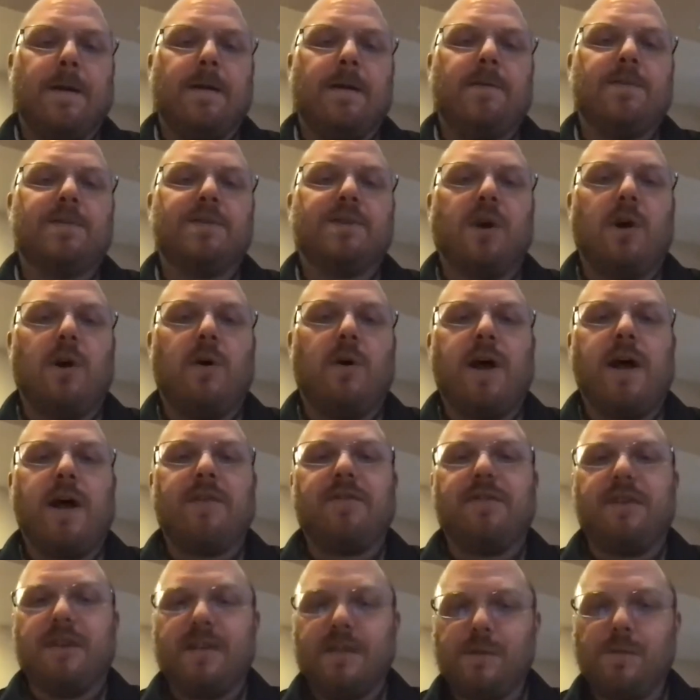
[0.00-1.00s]
So
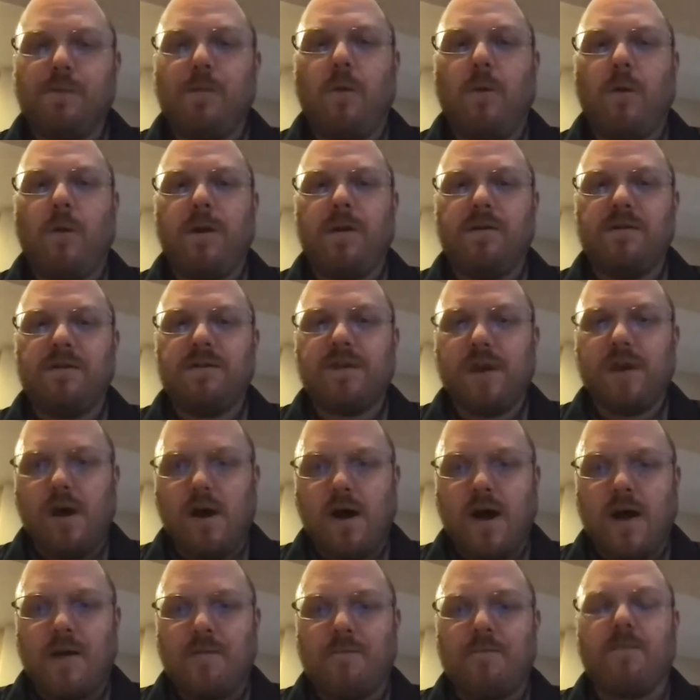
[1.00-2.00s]
at this point in
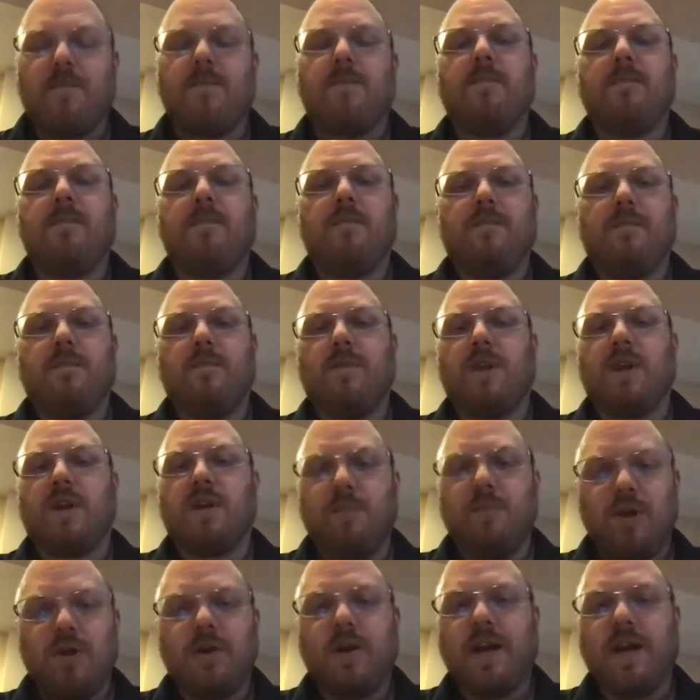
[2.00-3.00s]
time, the
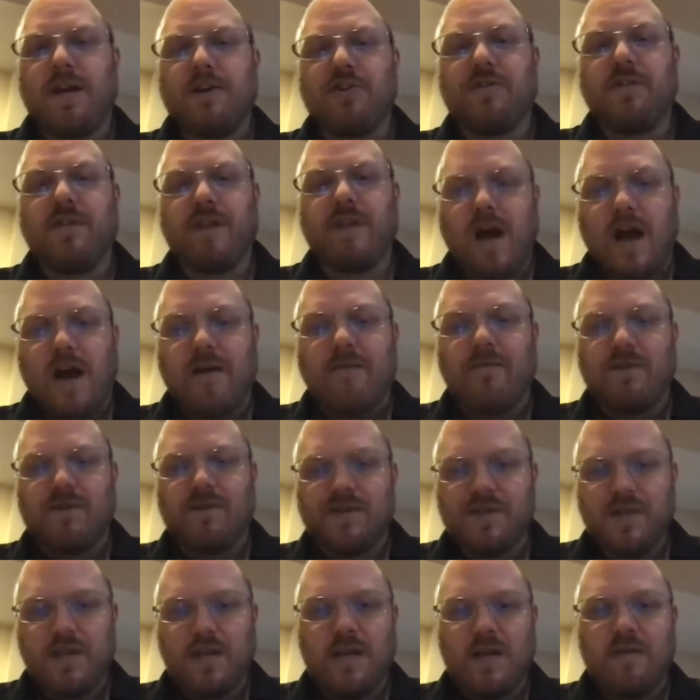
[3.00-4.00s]
communication that I've
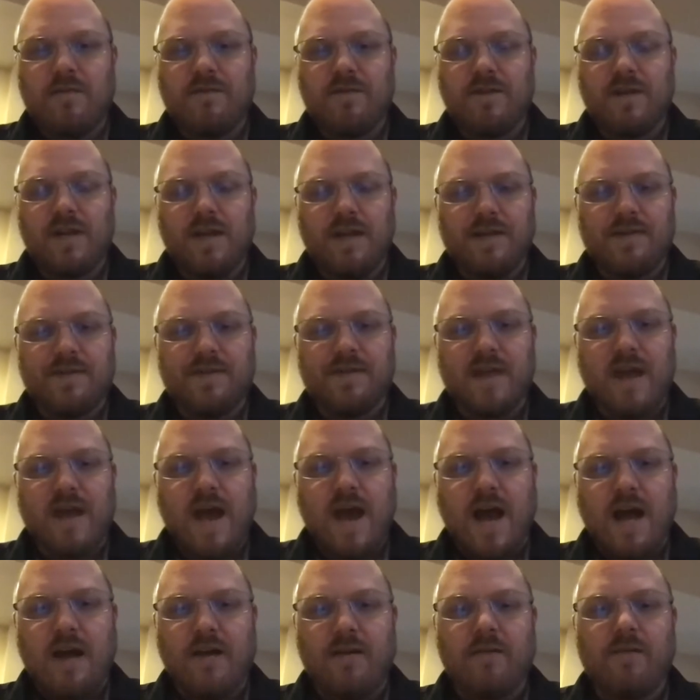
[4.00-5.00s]
received is
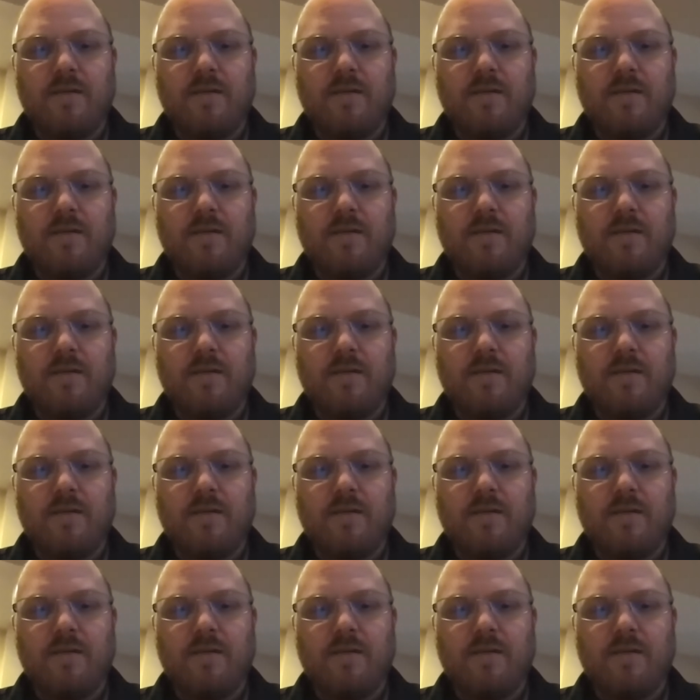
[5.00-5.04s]
that